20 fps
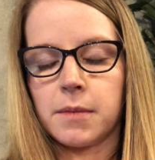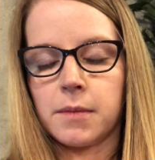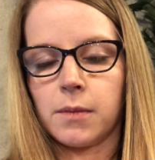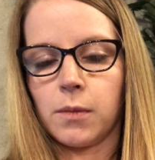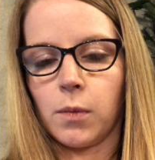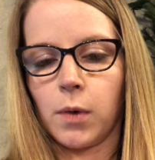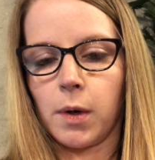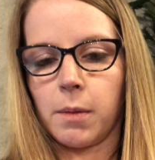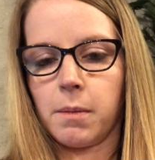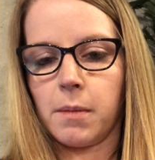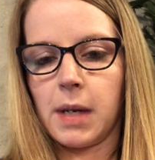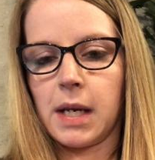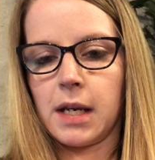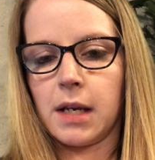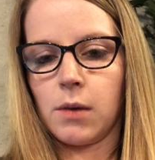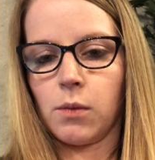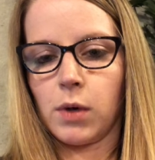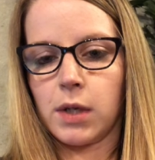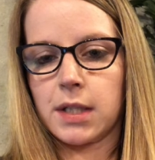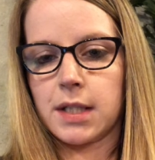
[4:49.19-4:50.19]
we're
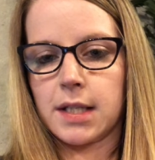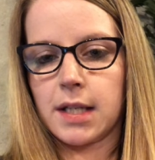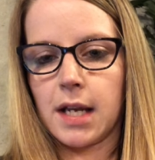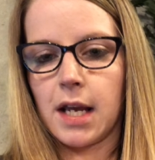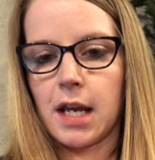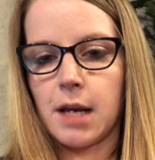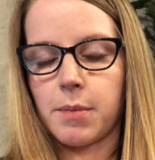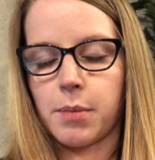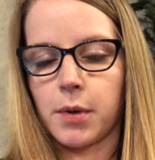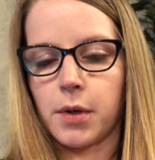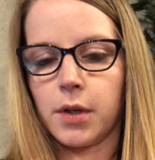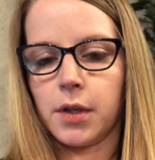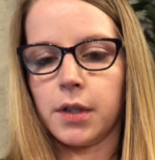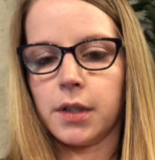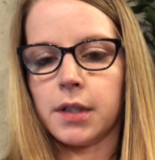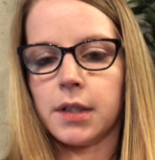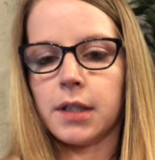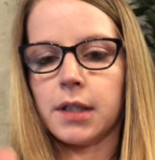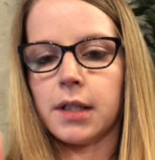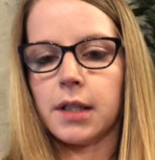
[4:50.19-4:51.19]
meeting once in
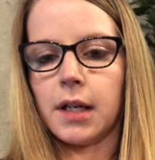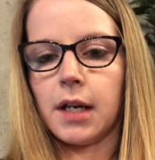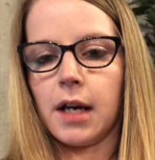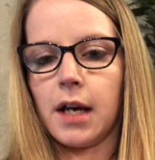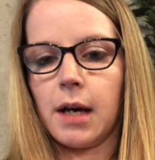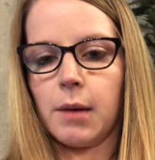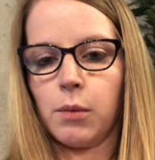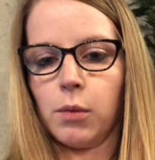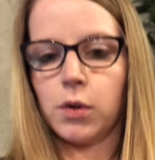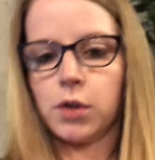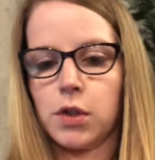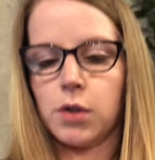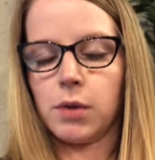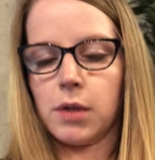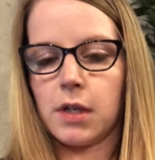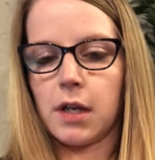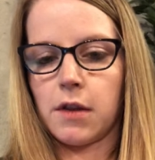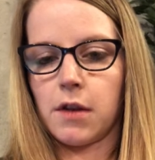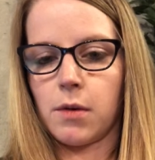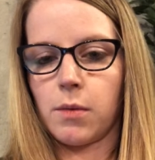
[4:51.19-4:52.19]
April, we'll do
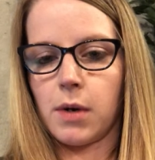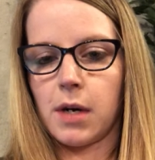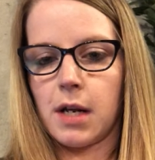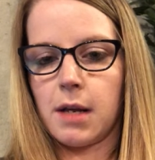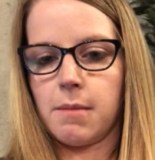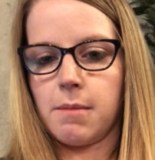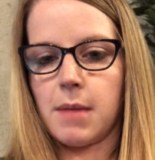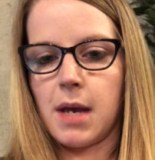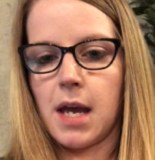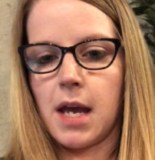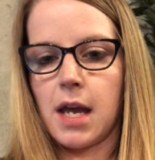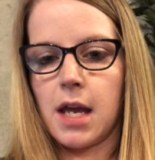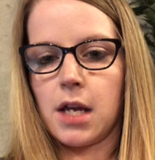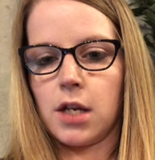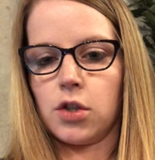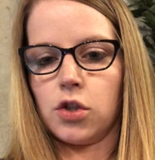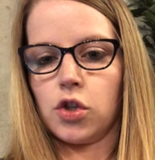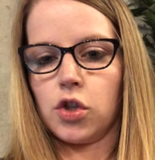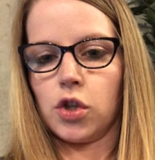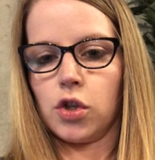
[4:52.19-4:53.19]
another one in
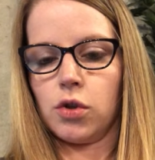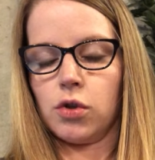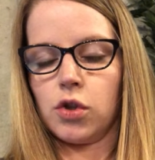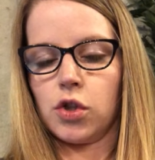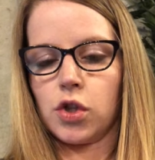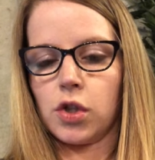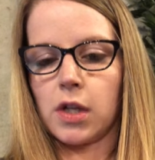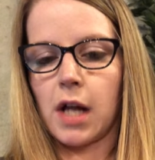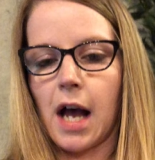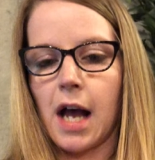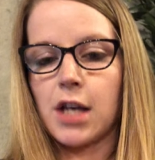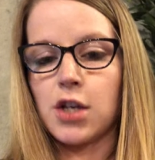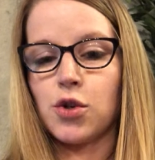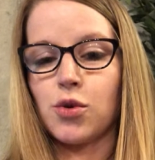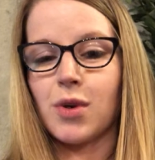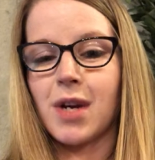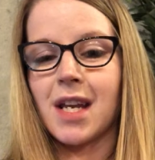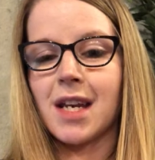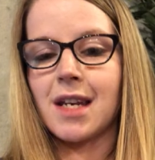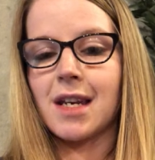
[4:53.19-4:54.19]
May, June, July.
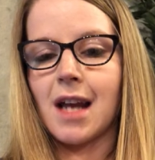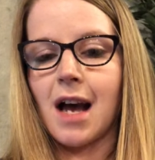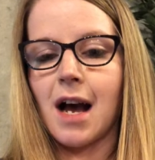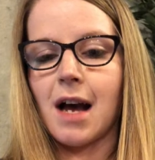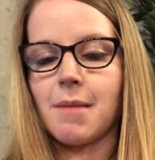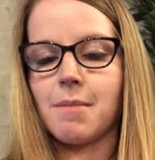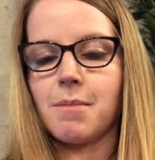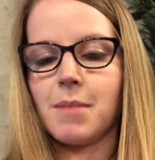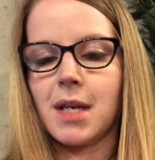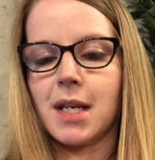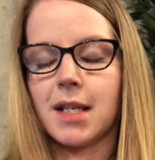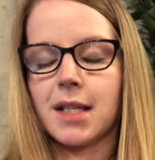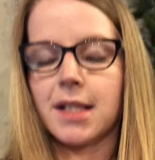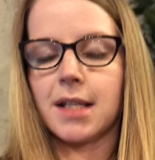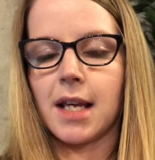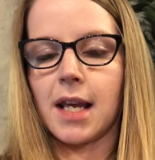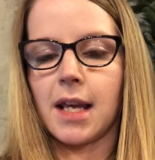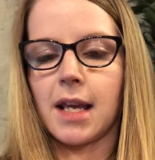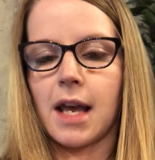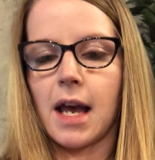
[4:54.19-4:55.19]
You cannot
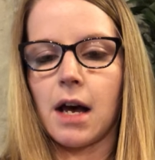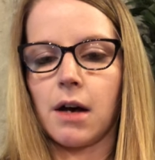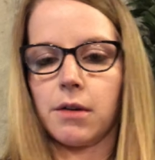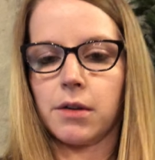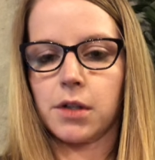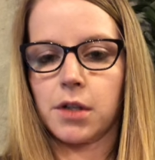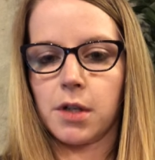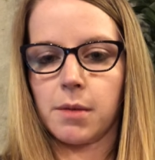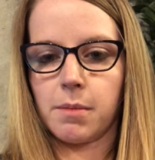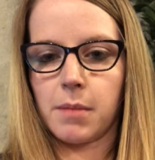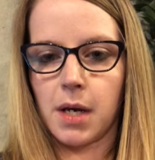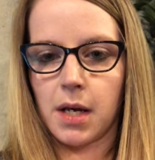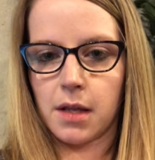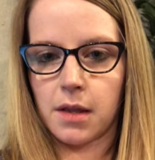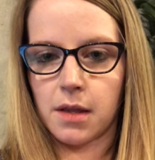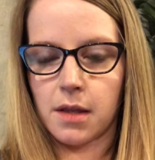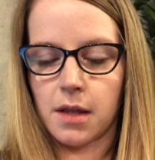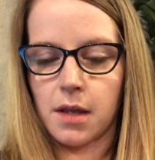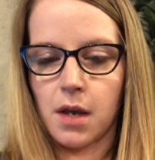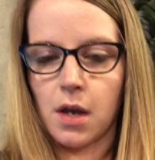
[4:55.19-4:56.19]
miss a calendar
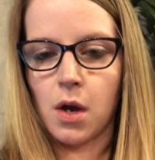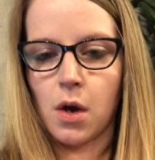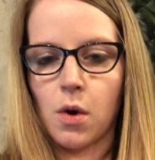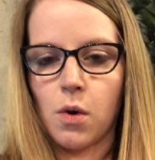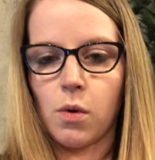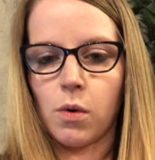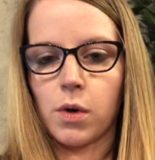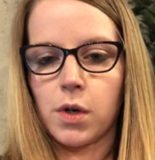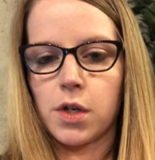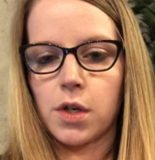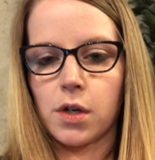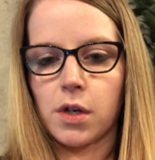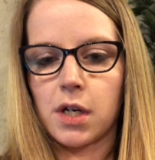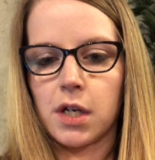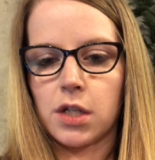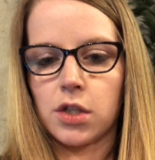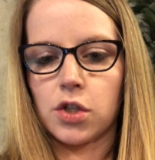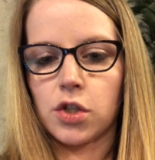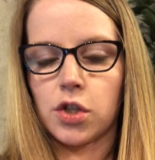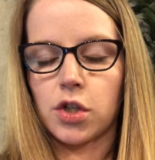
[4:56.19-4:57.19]
month, or your
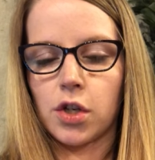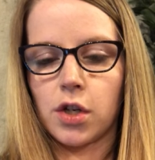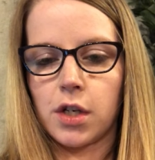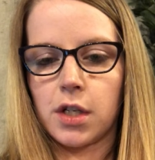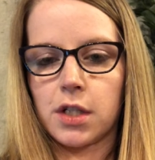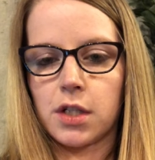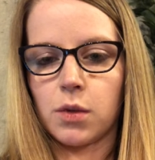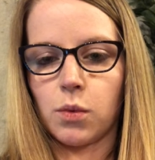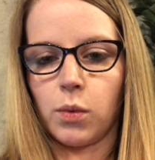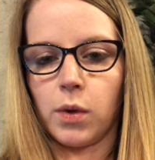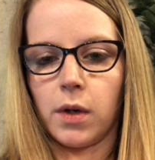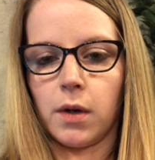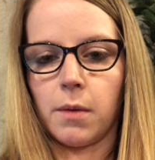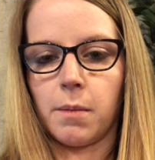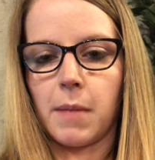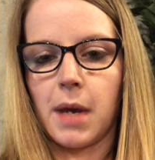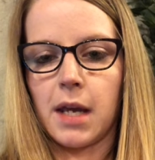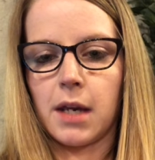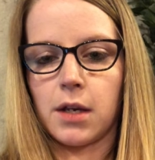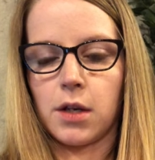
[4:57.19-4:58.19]
insurance will
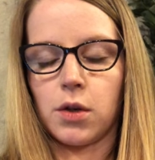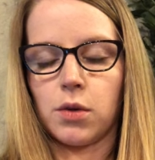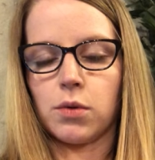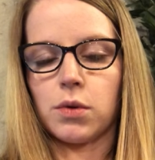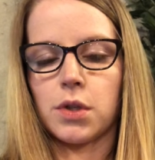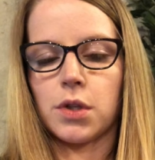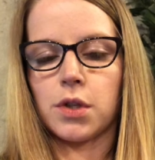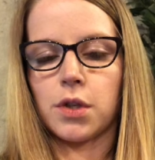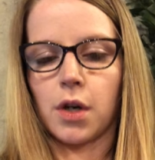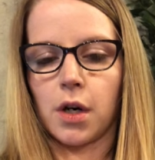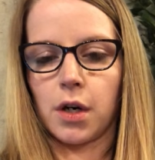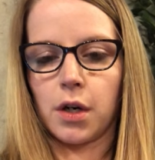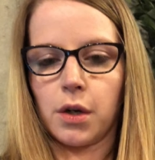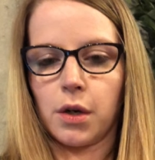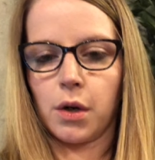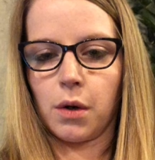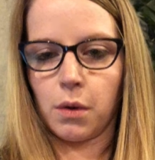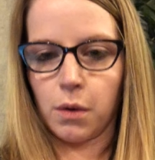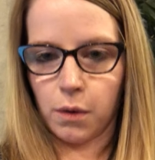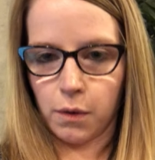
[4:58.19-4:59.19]
make you
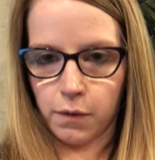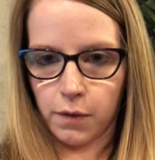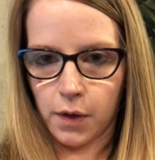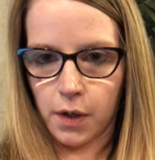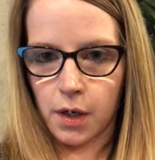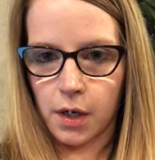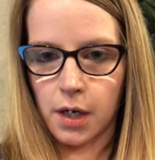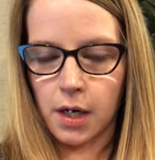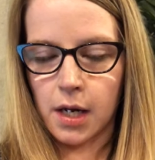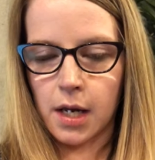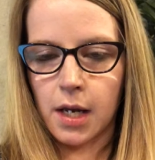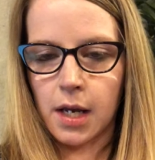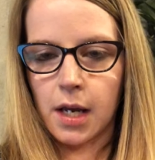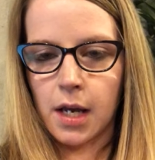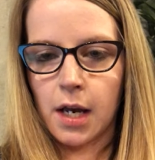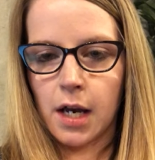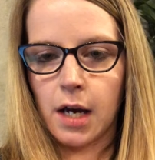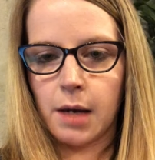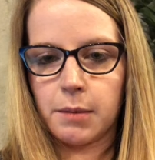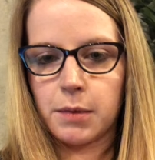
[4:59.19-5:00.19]
start over.
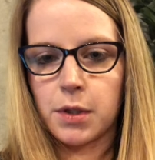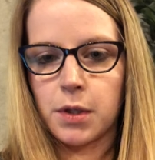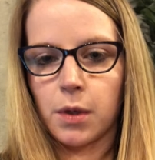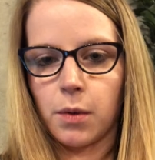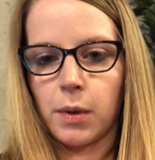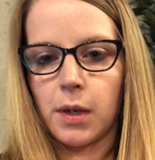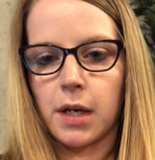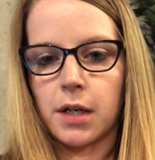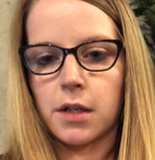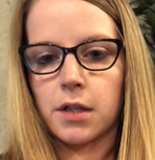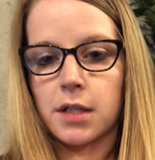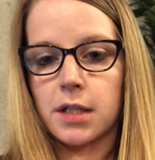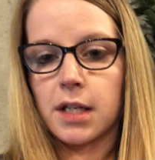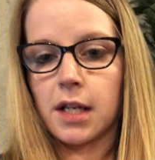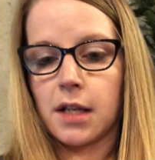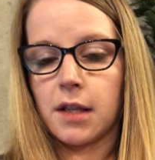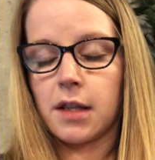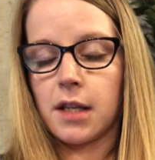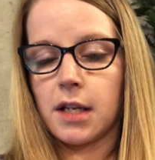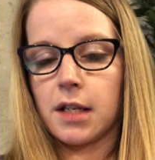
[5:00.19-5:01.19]
So we
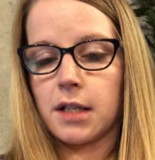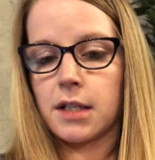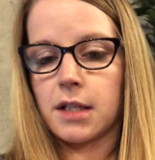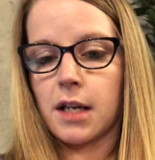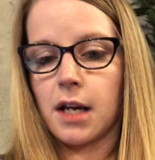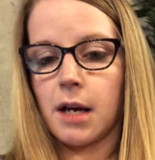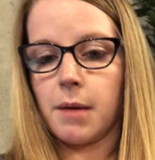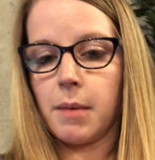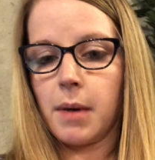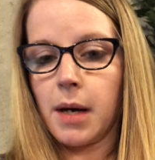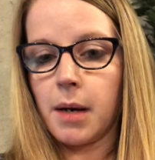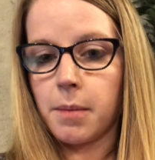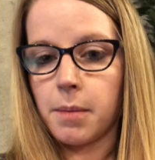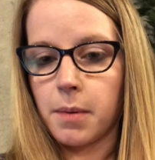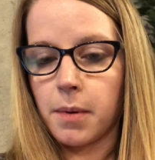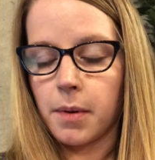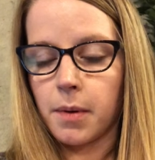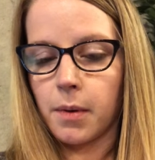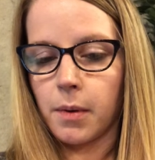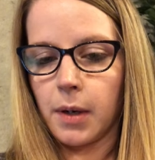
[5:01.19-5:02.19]
understand things come
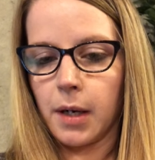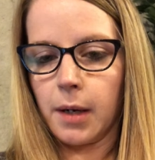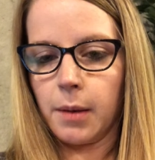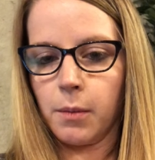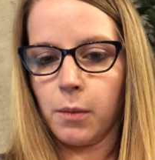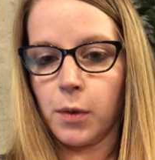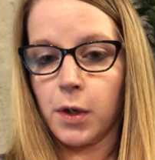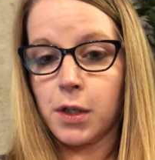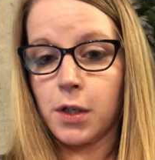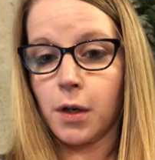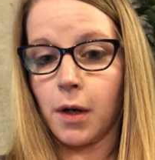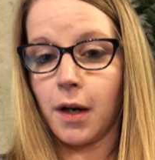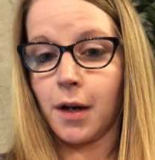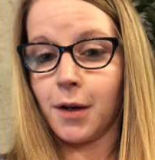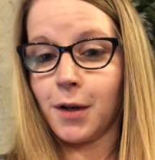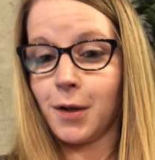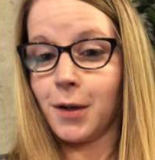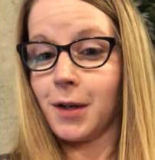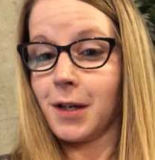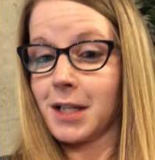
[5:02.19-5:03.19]
up. We don't,
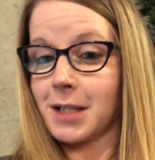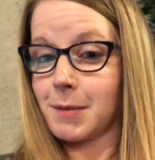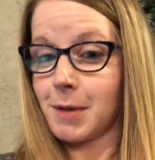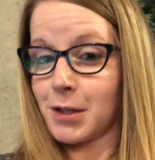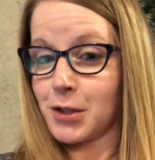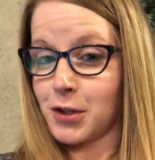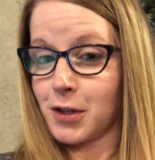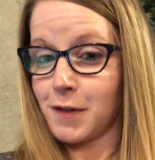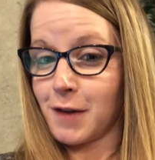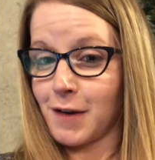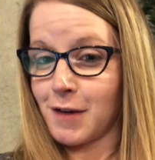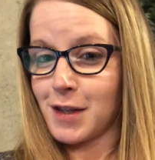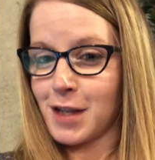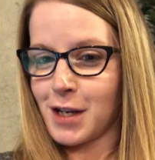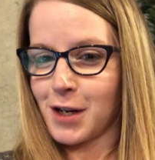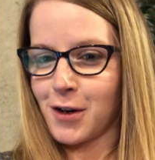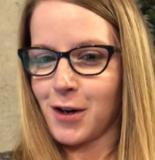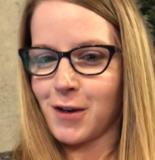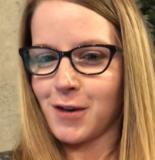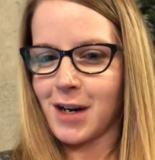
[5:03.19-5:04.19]
especially if
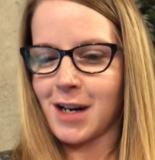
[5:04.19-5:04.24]
everything going